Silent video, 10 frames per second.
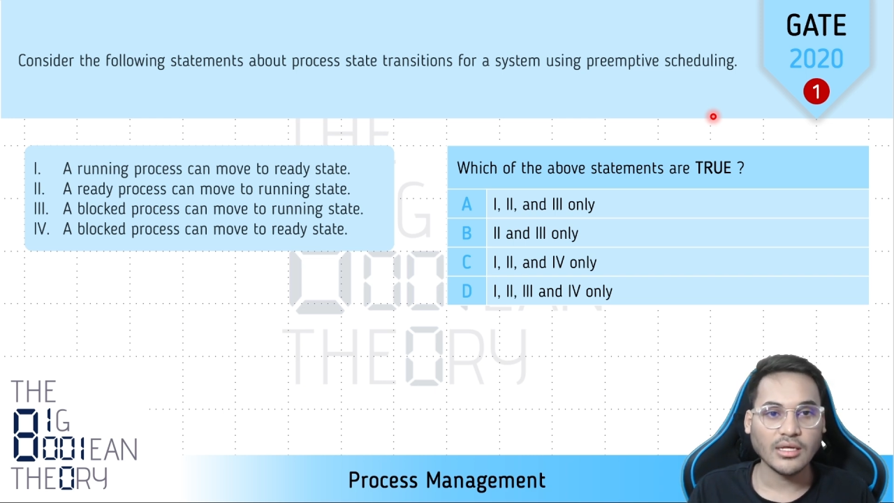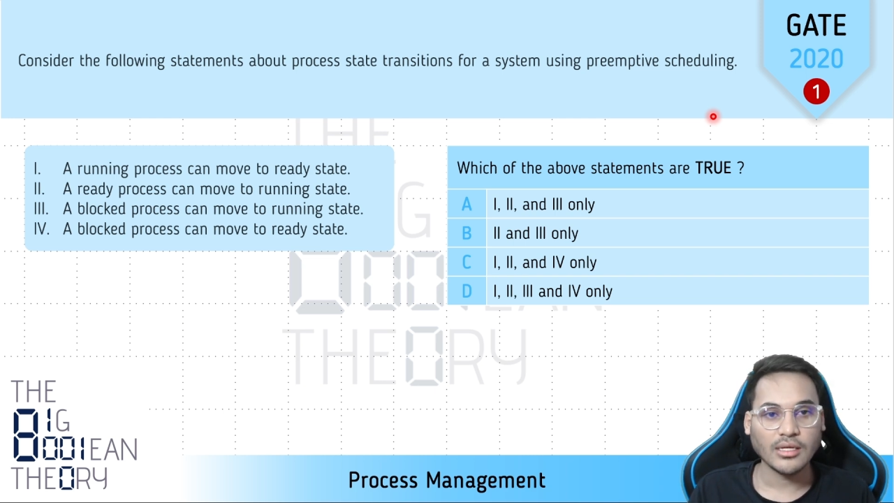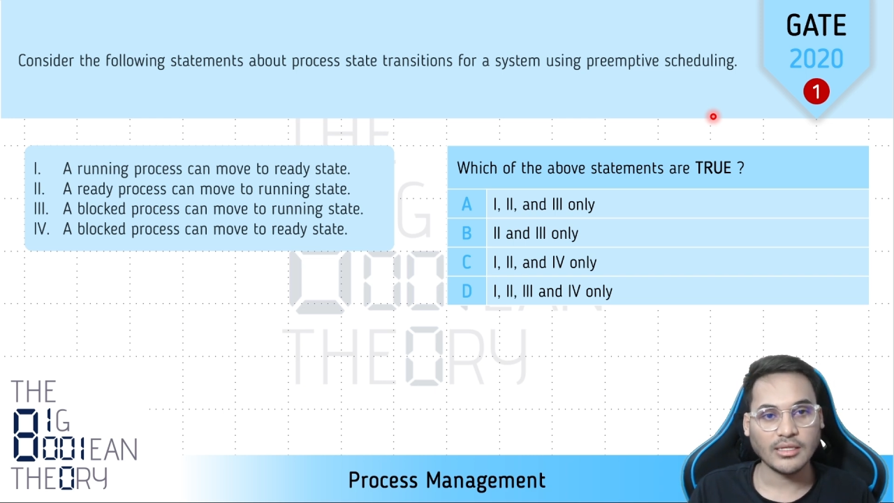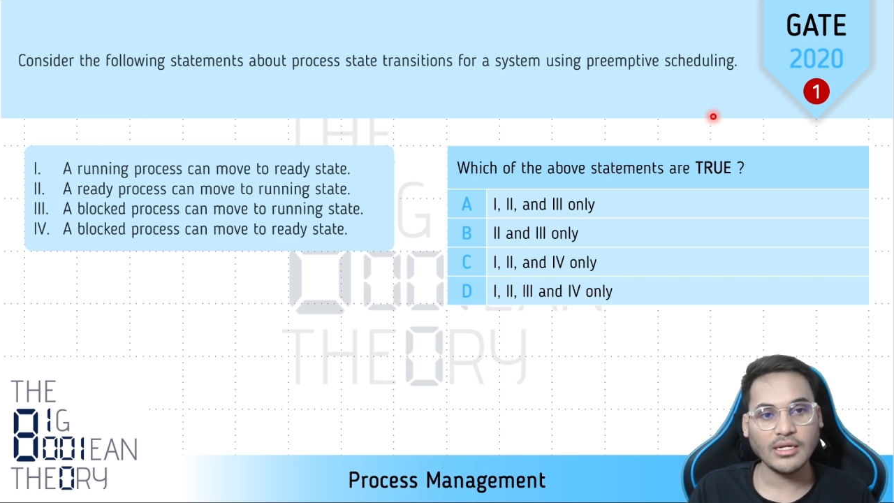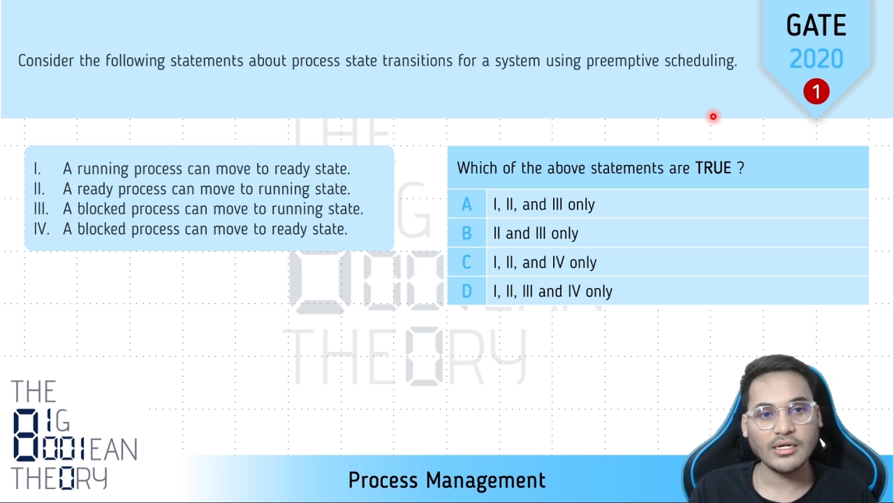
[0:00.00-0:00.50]

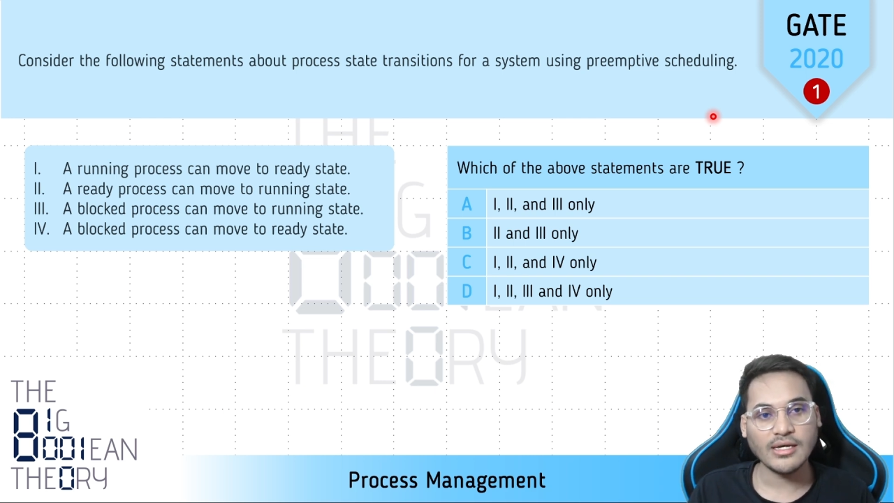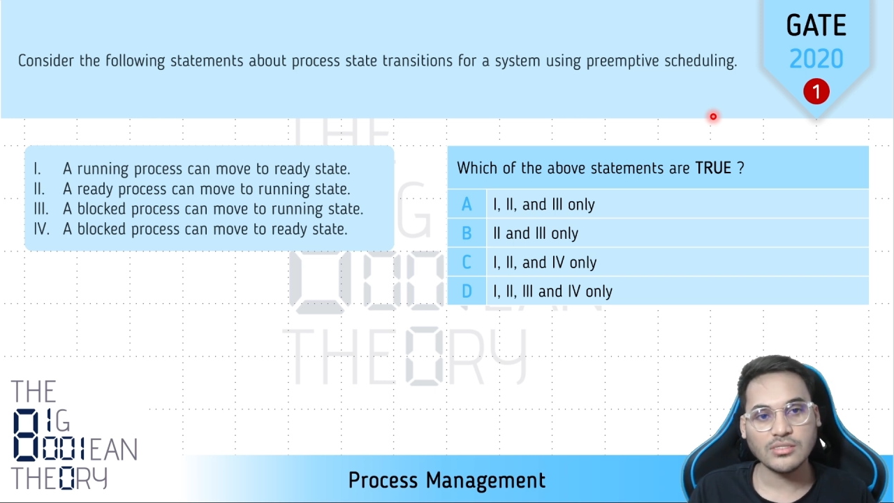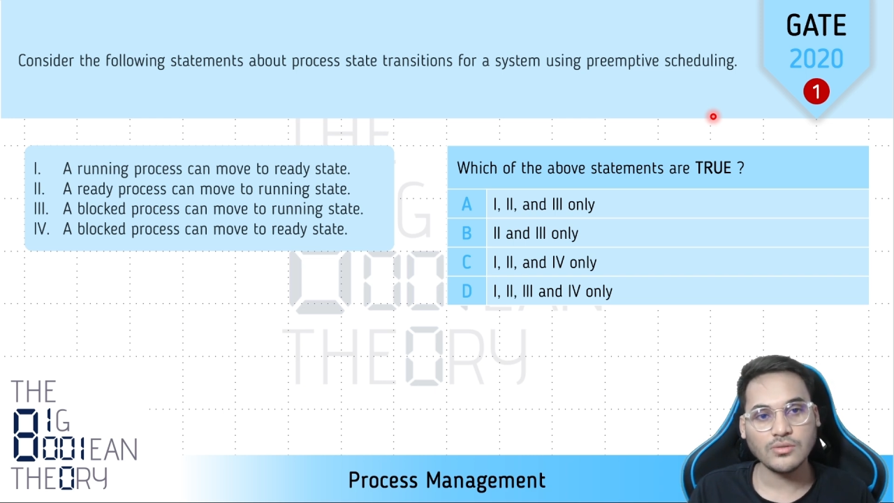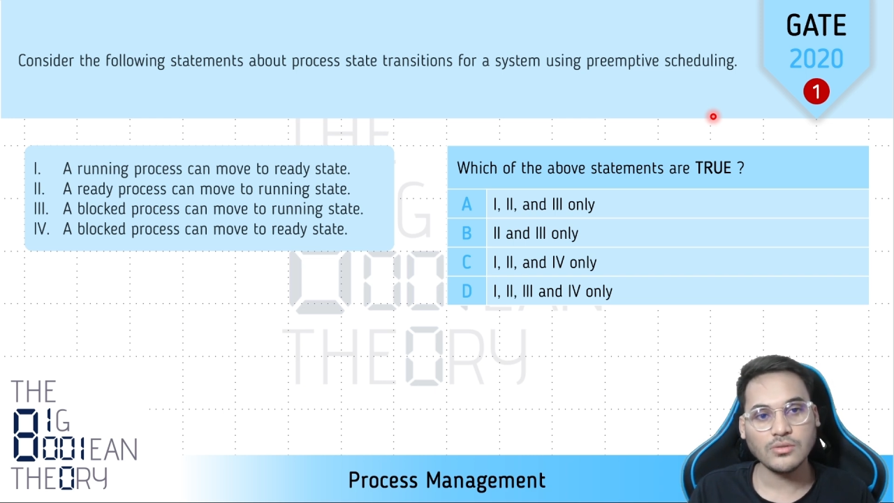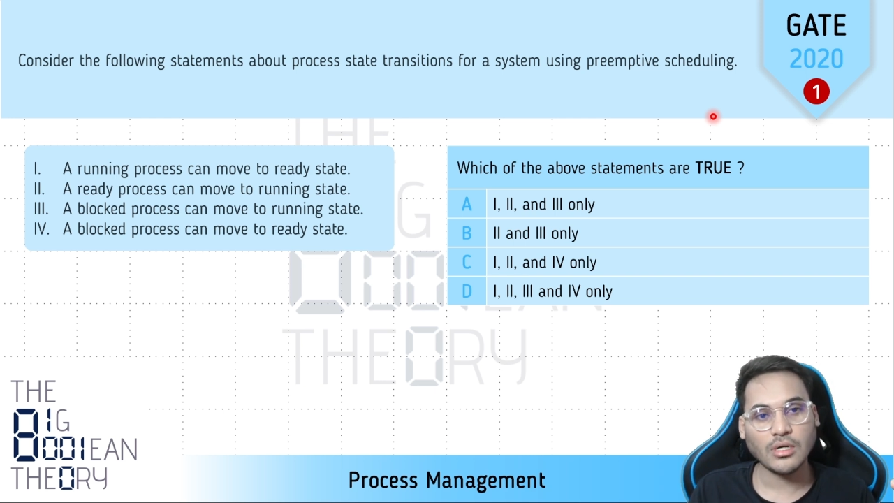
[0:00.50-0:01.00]
then it has
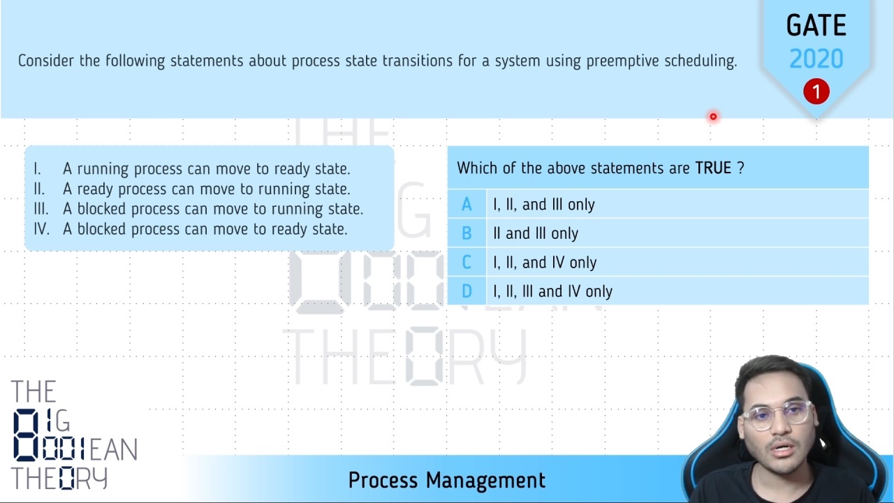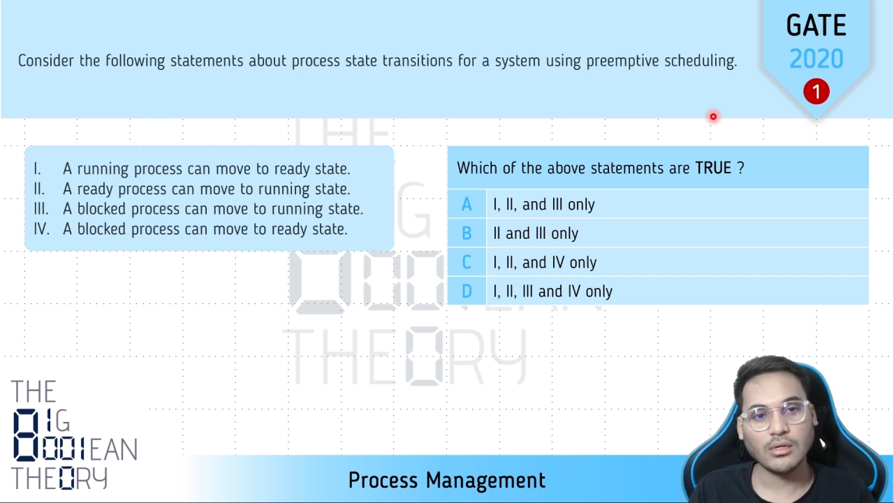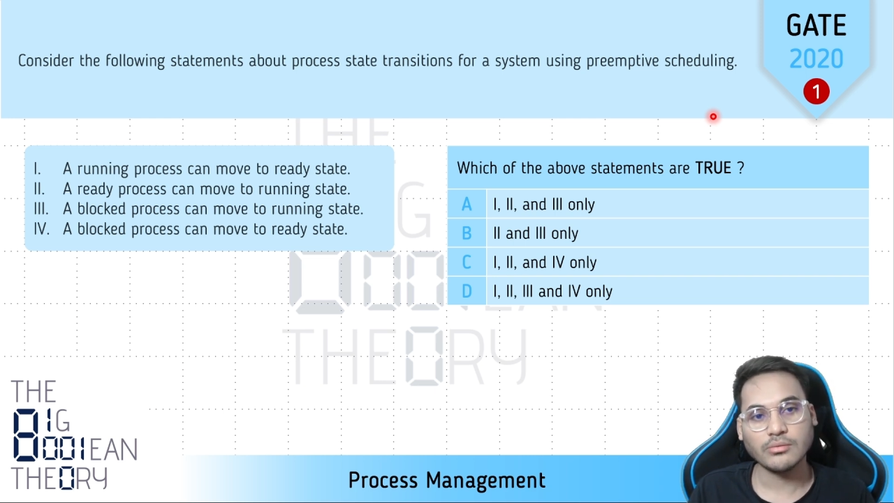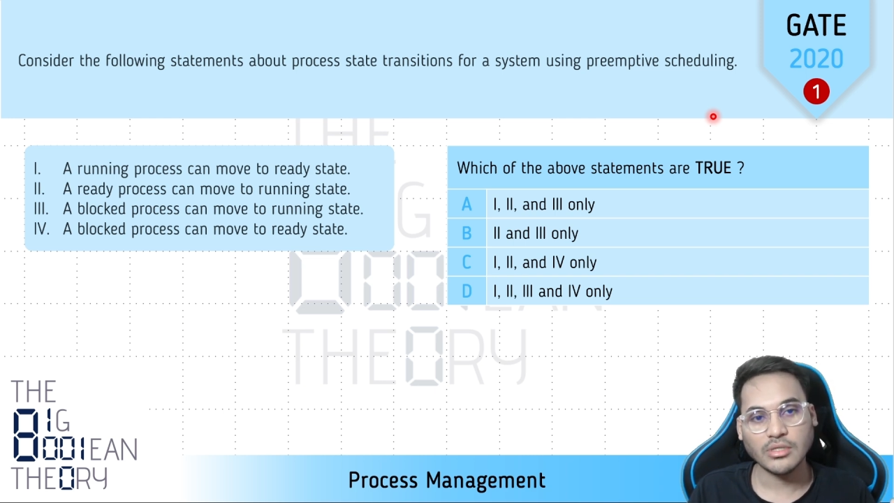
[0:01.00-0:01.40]
to